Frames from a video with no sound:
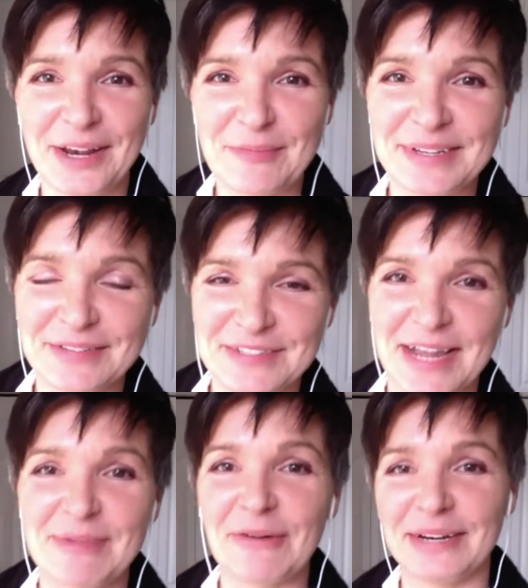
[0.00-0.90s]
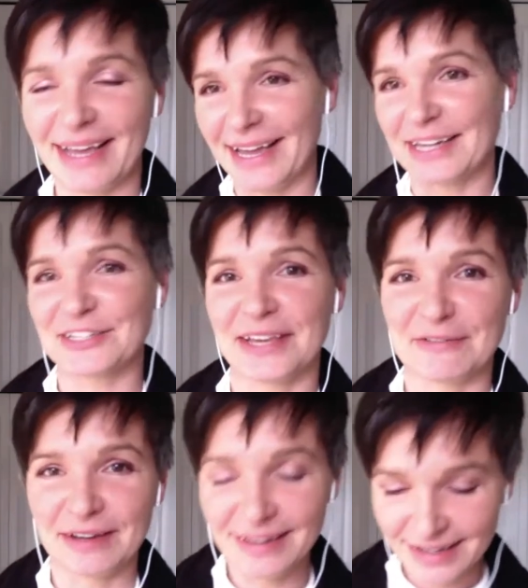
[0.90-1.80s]
like I said,
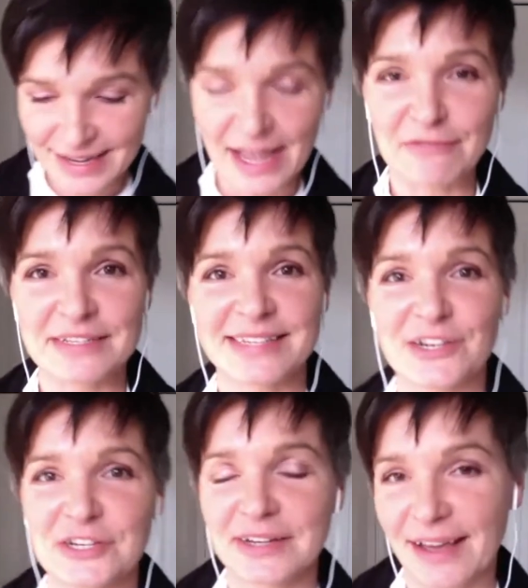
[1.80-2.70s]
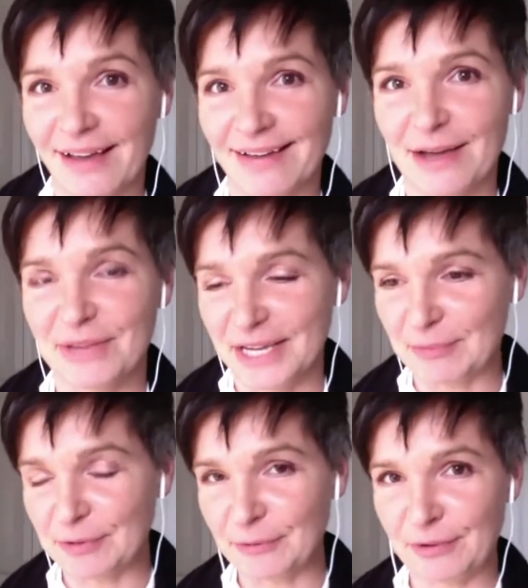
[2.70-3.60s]
there's going to be
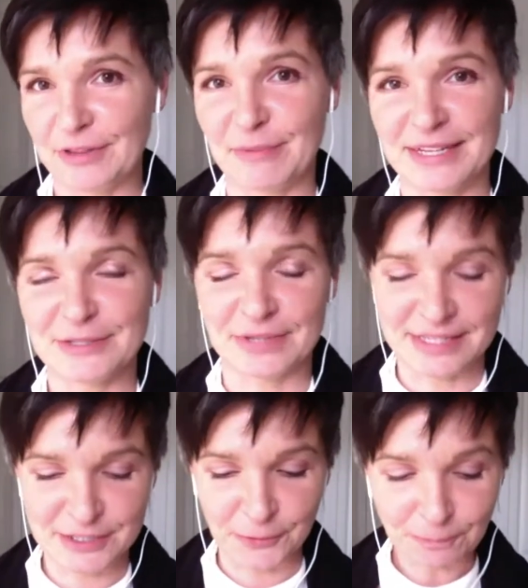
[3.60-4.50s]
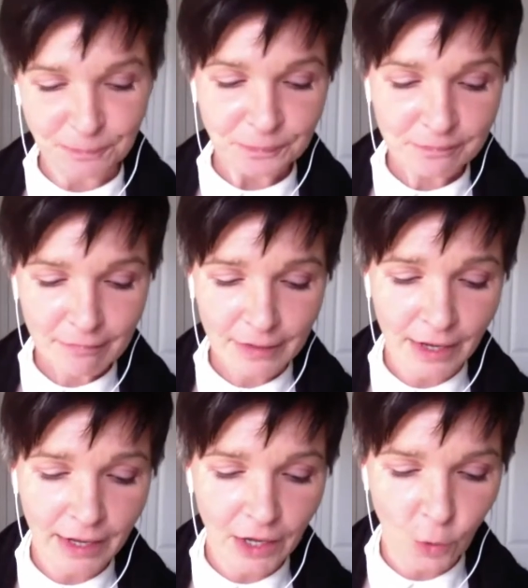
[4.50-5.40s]
uh, there's going to be
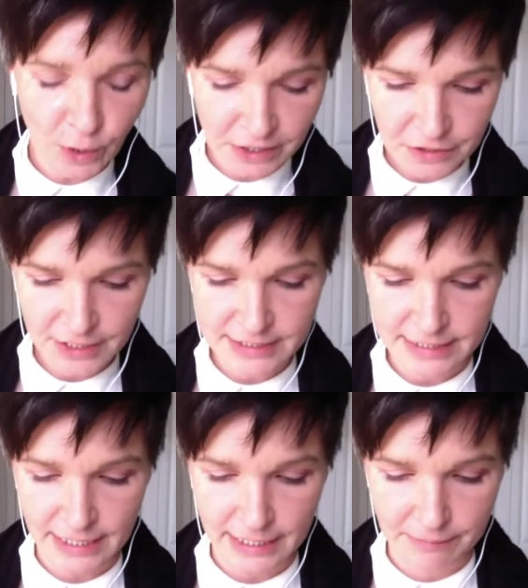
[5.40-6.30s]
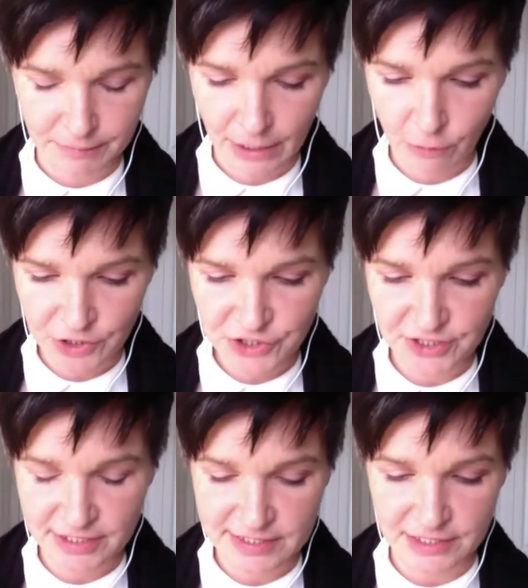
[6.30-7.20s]
resistance,
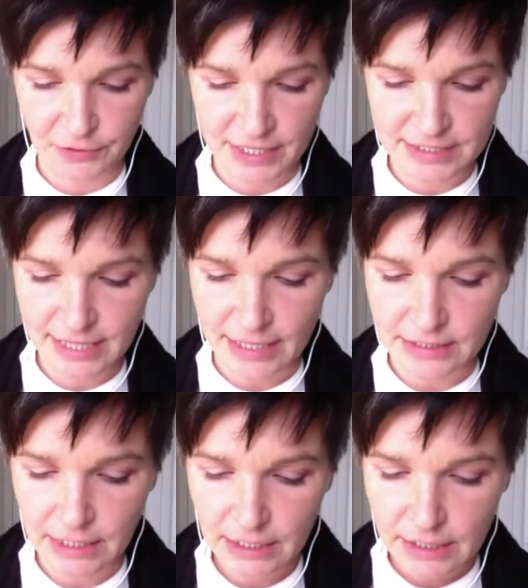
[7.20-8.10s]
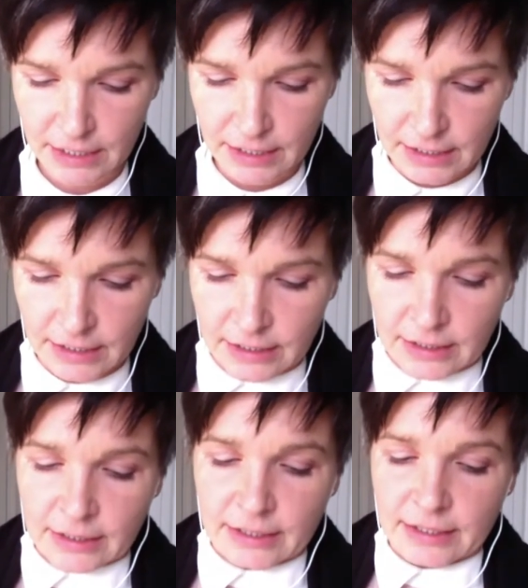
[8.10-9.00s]
and you know there's people who jump on these
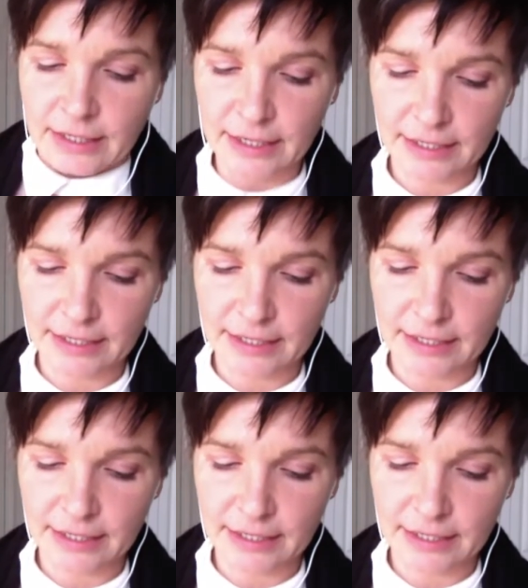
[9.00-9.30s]
calls and they,